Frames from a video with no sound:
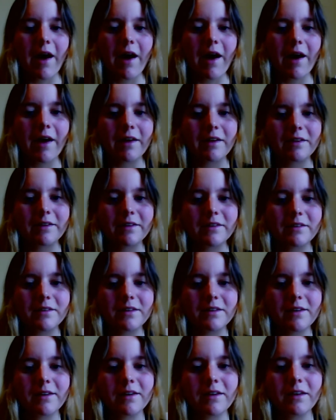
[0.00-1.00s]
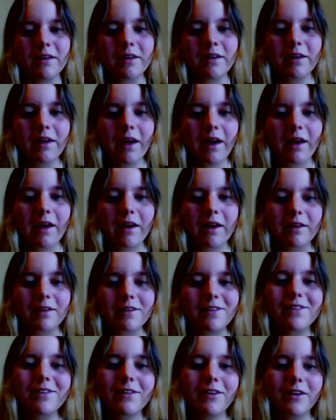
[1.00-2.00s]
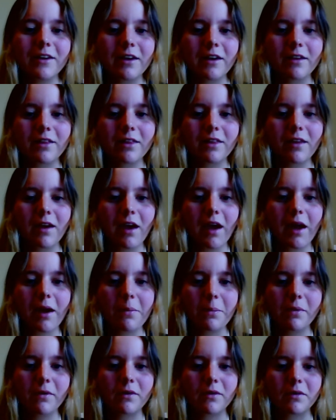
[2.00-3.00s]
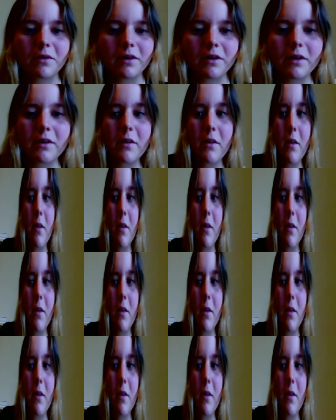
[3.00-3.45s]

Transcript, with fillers: And yeah, let's start at the airport.